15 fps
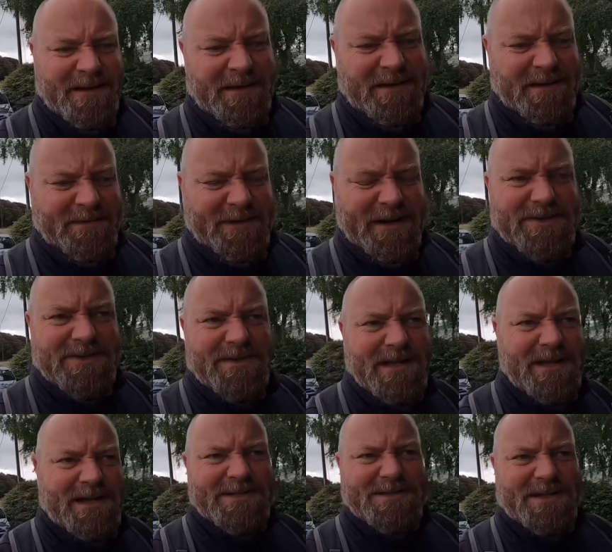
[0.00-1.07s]
when I took it
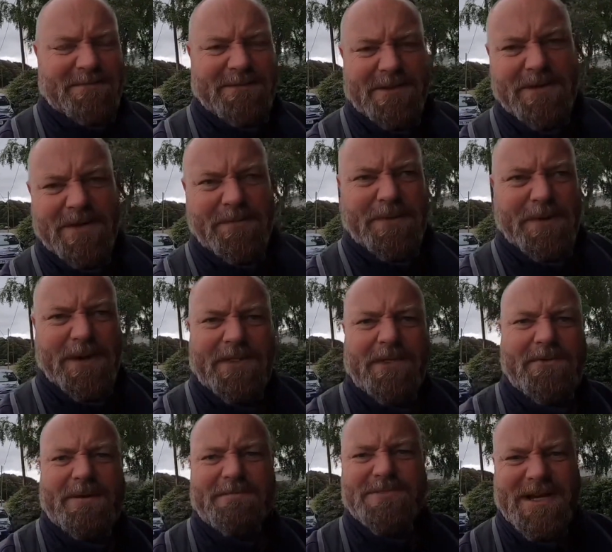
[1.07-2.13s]
last time, they were going to put it on the
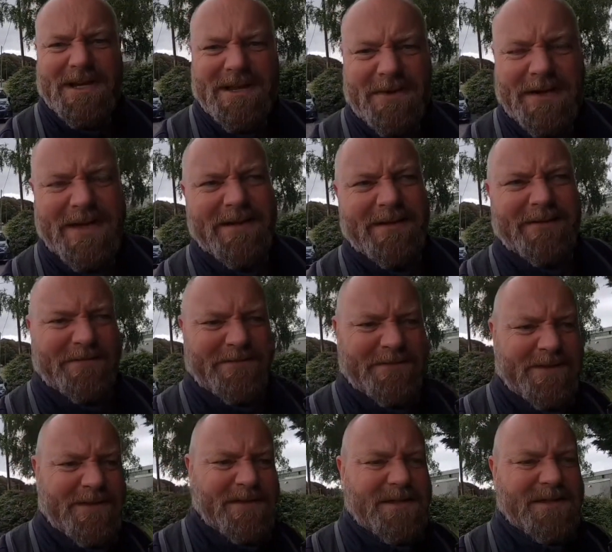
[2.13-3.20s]
ramps anyway
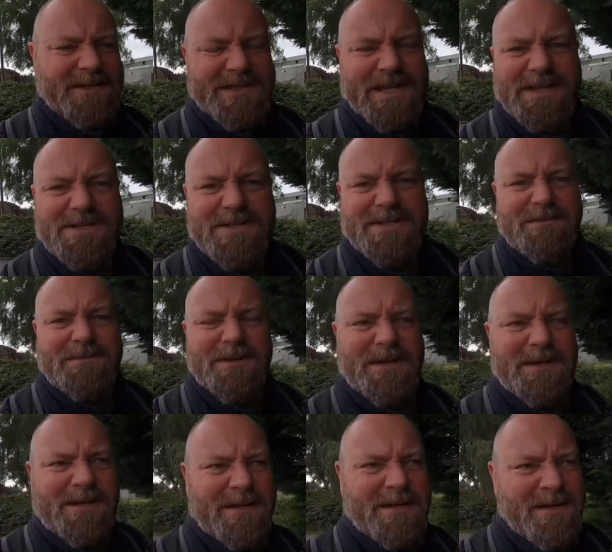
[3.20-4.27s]
for the sensor to be
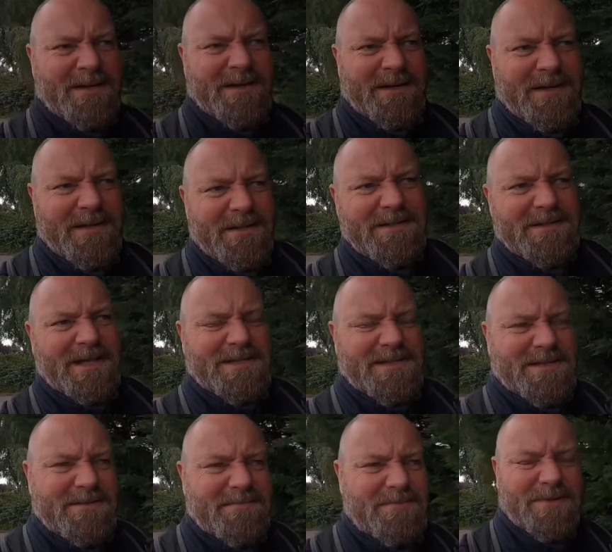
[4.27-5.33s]

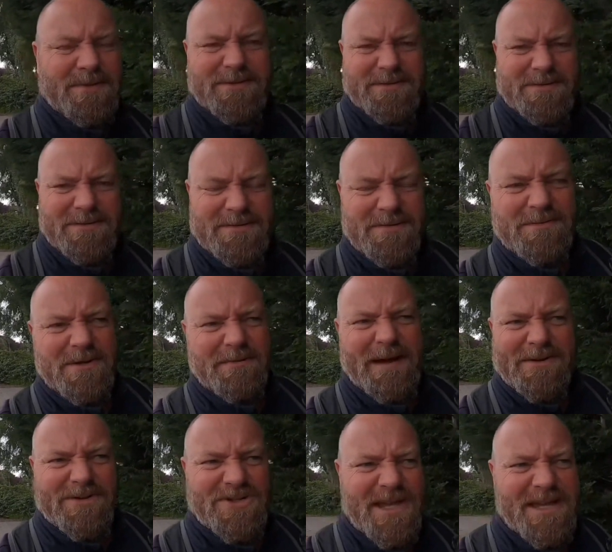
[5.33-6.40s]
tested, but something
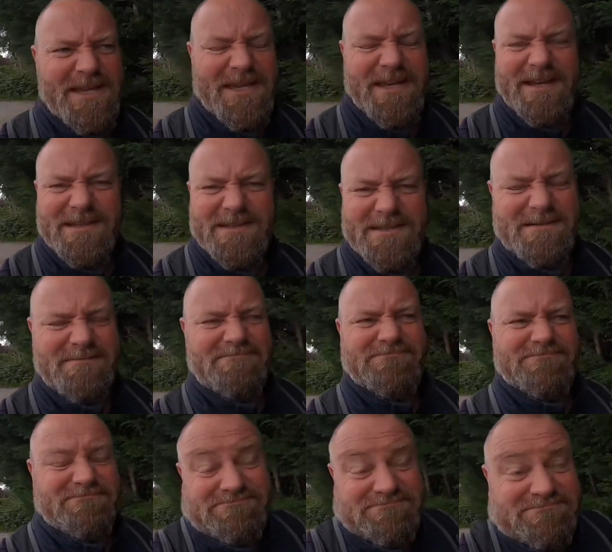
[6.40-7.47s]
about shaking it, so
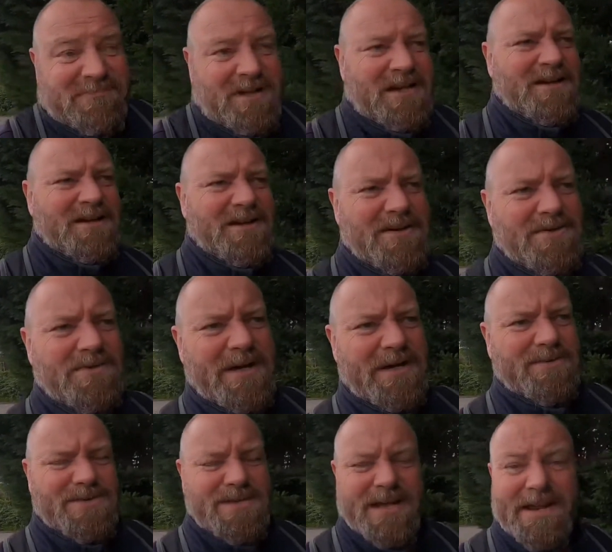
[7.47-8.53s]
who
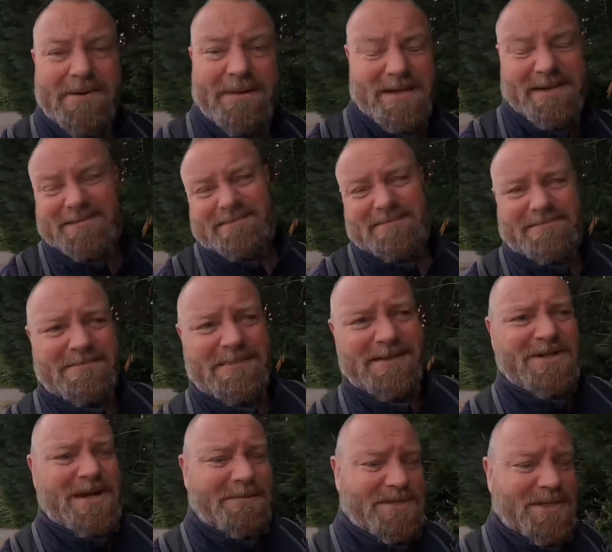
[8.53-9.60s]
knows. Anyway, the
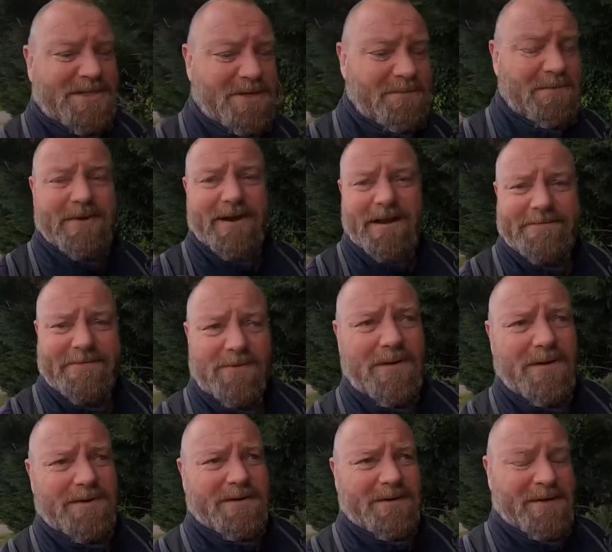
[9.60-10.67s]
chap says it'll be ready for
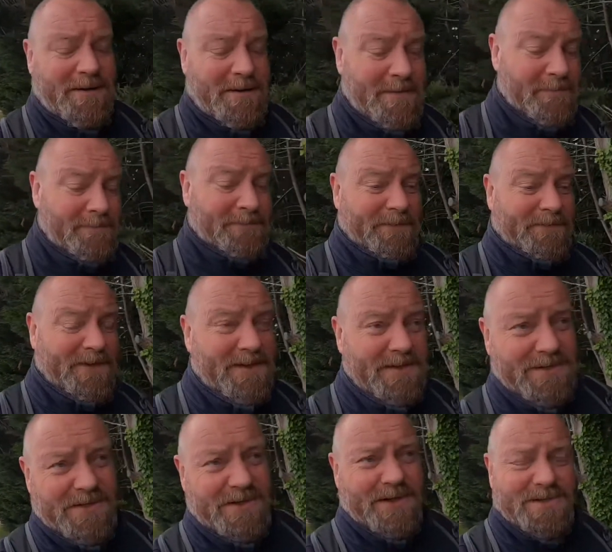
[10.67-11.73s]
1.
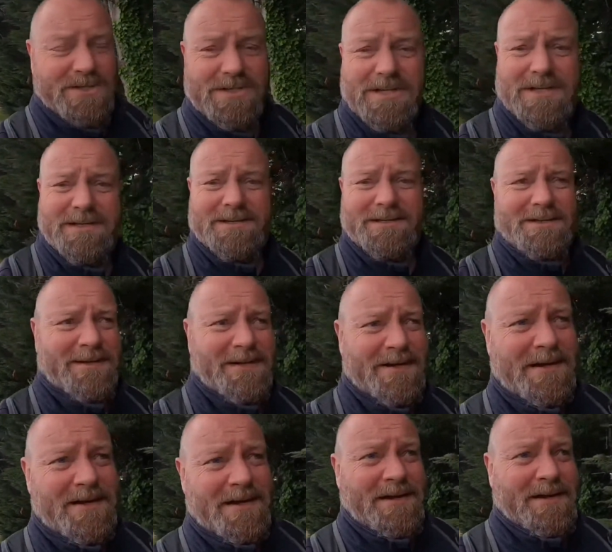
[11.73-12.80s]
Fingers crossed.
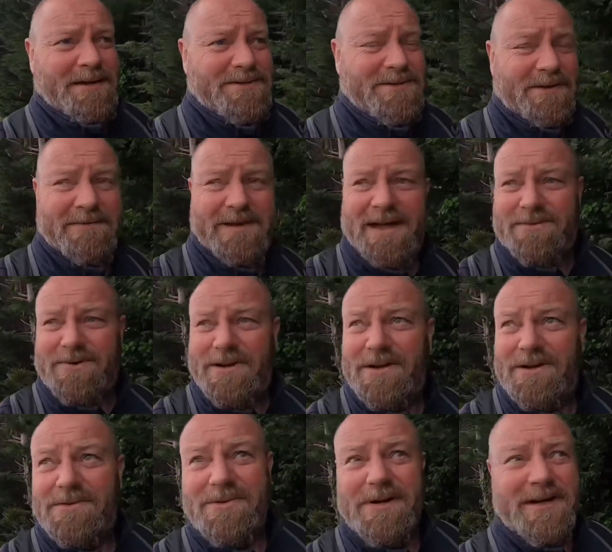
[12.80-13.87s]
So I've now got
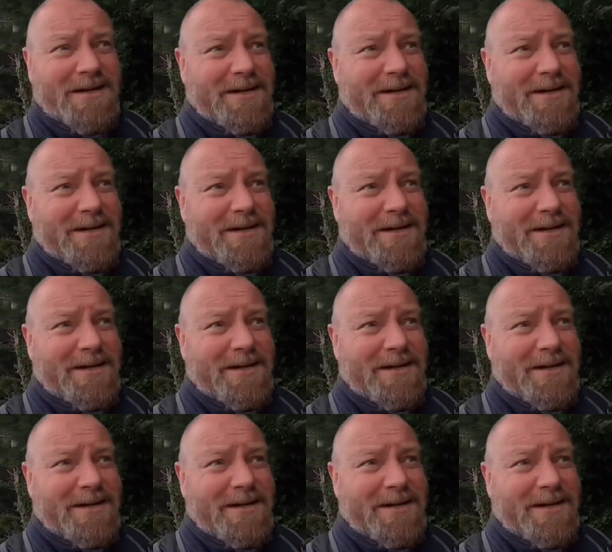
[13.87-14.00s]
to